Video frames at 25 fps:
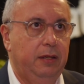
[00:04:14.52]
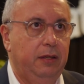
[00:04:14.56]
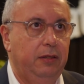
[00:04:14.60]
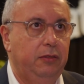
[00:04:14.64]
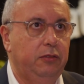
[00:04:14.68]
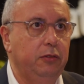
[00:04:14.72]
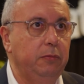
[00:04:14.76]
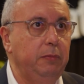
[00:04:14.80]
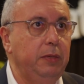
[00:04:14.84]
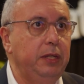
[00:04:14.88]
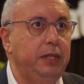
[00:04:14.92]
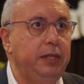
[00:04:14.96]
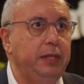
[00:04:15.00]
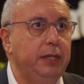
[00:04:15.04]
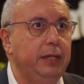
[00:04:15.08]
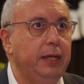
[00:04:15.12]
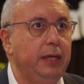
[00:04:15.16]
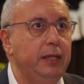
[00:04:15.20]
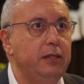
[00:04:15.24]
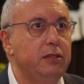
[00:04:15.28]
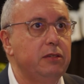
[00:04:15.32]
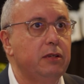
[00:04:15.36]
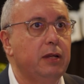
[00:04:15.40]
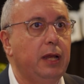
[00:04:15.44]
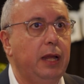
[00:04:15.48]
to
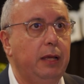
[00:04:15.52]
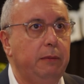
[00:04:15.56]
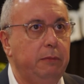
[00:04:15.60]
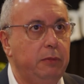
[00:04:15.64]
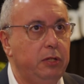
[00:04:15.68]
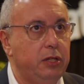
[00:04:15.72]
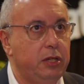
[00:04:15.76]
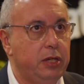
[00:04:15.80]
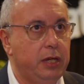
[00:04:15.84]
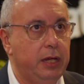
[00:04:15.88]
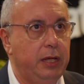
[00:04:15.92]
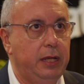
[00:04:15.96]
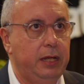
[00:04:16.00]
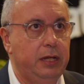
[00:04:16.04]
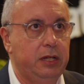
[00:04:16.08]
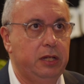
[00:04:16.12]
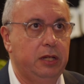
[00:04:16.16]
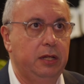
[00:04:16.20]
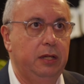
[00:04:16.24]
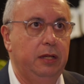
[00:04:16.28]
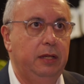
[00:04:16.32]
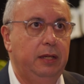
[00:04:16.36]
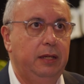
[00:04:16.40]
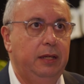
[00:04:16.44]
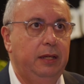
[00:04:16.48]
mitigate the climate change,
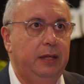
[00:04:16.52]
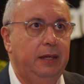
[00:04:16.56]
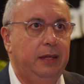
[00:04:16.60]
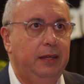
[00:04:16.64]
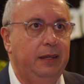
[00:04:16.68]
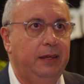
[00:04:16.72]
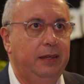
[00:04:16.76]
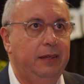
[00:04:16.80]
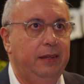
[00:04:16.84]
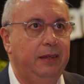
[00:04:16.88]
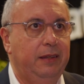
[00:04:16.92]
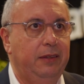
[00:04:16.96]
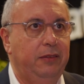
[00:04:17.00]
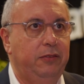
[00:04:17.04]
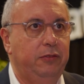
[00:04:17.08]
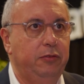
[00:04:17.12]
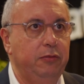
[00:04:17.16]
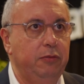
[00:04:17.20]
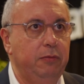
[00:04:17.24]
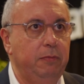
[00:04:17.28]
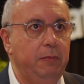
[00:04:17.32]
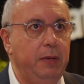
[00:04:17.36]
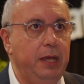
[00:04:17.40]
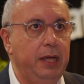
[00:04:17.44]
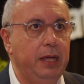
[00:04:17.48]

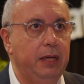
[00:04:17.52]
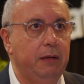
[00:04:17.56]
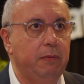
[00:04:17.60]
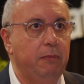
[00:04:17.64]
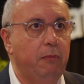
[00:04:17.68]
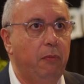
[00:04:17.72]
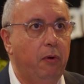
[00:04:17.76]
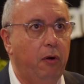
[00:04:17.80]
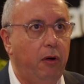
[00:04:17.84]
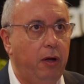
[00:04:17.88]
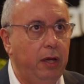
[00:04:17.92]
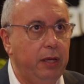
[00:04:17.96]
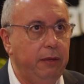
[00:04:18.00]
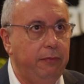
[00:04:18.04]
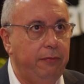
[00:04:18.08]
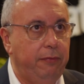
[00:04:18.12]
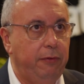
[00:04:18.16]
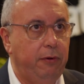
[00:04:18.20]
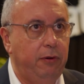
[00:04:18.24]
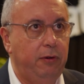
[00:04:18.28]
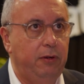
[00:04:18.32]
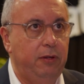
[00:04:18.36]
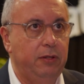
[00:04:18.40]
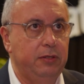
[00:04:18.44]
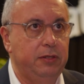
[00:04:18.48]
to make more
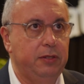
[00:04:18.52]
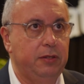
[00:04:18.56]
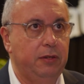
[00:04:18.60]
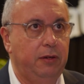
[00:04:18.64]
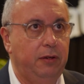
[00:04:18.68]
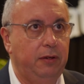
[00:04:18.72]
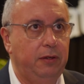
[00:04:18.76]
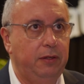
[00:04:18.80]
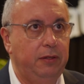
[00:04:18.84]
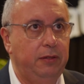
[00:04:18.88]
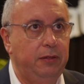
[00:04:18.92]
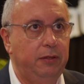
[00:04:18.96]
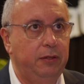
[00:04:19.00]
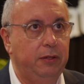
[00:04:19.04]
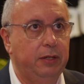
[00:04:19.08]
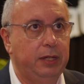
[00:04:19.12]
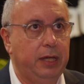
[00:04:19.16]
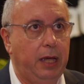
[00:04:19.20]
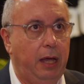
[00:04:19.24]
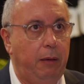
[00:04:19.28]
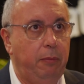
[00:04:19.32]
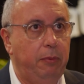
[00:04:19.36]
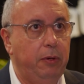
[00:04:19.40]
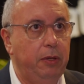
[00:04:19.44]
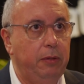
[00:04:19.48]
efforts on the
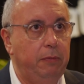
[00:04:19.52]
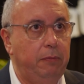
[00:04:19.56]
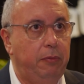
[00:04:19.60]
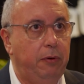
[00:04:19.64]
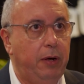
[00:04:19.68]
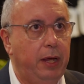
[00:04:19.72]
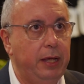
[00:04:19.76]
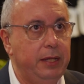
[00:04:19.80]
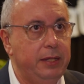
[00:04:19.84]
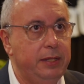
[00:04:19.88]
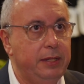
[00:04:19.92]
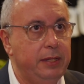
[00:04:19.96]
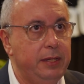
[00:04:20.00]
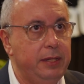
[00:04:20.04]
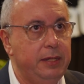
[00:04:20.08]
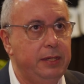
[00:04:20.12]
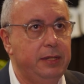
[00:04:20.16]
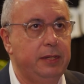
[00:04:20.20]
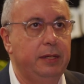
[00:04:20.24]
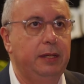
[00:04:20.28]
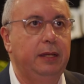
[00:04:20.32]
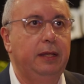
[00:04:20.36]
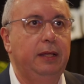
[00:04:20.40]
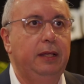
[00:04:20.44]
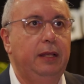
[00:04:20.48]
carbon
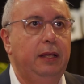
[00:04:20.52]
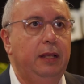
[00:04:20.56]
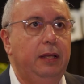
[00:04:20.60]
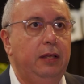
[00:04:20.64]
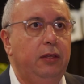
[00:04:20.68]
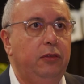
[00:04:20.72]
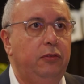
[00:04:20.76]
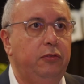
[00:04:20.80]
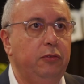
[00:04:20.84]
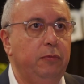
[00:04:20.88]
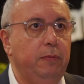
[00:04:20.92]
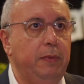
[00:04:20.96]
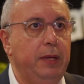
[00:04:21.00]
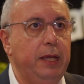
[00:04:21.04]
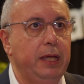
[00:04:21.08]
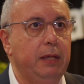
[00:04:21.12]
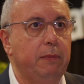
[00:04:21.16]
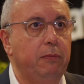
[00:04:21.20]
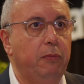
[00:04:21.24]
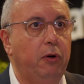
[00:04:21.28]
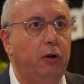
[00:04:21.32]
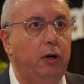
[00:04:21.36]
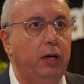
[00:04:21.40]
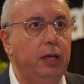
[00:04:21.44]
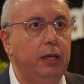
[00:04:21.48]
prices, to make
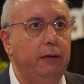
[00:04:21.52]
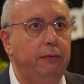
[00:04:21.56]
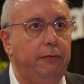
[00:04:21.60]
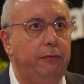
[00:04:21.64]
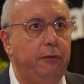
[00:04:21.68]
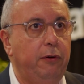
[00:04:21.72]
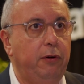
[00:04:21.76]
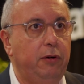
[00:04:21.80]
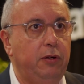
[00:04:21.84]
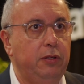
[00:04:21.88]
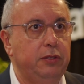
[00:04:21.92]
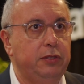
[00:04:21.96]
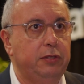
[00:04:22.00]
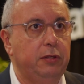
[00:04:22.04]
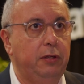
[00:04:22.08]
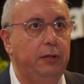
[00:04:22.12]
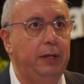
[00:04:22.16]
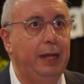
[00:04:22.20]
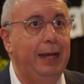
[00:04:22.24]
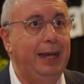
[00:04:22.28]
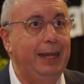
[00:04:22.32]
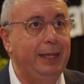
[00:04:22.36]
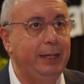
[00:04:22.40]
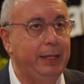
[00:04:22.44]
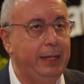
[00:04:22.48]
more efforts on
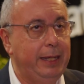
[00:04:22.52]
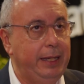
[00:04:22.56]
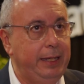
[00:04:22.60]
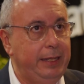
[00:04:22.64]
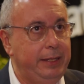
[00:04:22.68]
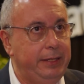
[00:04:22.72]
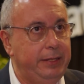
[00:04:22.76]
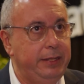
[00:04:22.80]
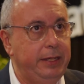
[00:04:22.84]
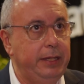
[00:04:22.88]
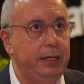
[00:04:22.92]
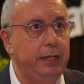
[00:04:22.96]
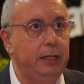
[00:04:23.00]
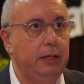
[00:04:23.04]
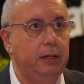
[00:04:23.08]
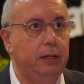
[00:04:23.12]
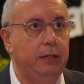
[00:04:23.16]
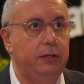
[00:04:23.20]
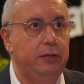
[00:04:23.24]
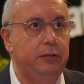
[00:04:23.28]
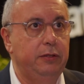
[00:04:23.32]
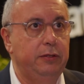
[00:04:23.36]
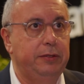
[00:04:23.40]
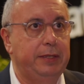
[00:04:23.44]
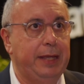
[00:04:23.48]
allocating
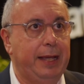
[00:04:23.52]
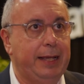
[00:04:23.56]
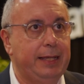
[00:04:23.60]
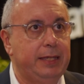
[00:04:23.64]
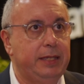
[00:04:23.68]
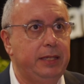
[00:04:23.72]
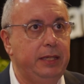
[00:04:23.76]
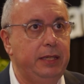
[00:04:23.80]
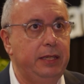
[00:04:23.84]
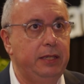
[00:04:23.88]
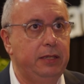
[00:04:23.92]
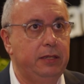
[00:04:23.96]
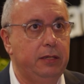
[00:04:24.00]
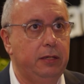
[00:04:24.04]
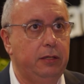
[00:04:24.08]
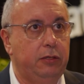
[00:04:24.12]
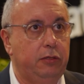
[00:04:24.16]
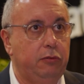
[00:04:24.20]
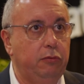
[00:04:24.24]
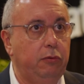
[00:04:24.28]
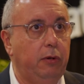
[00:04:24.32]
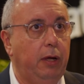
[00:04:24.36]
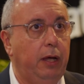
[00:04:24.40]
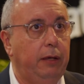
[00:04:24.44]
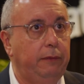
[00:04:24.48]
the taxes
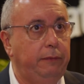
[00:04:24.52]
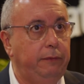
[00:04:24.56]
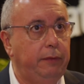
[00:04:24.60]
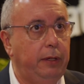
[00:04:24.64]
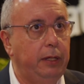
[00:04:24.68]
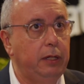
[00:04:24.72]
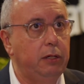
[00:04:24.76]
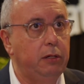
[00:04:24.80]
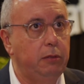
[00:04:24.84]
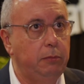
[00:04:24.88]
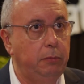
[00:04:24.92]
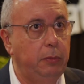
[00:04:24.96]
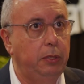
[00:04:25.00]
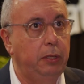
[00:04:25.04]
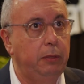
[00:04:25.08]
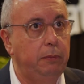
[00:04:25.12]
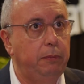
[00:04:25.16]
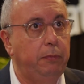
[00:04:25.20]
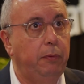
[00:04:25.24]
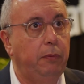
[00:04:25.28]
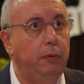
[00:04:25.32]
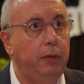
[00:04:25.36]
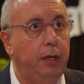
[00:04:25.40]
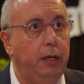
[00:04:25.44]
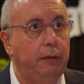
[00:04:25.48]
to
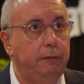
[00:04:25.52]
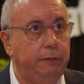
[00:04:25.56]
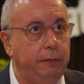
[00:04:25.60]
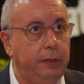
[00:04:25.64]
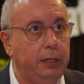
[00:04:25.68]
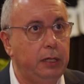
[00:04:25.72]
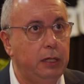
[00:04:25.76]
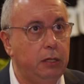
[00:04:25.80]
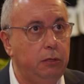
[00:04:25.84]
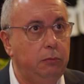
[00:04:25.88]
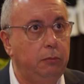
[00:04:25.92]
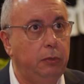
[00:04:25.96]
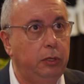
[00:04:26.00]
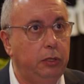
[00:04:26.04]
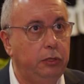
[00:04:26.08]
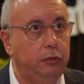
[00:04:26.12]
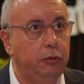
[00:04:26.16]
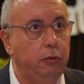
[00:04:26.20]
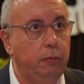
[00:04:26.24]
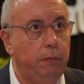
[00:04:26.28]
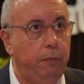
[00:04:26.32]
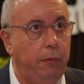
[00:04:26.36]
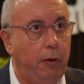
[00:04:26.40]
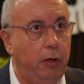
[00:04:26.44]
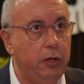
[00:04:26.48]

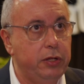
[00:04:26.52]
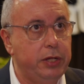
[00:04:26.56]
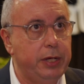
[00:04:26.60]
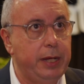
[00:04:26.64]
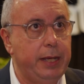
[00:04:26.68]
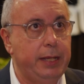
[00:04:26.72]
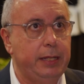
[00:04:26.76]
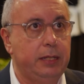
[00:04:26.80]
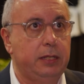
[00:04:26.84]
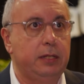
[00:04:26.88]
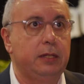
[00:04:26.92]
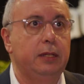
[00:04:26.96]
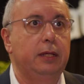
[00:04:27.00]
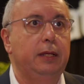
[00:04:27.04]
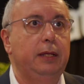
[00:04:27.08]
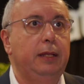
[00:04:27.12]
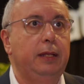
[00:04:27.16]
environmental projects,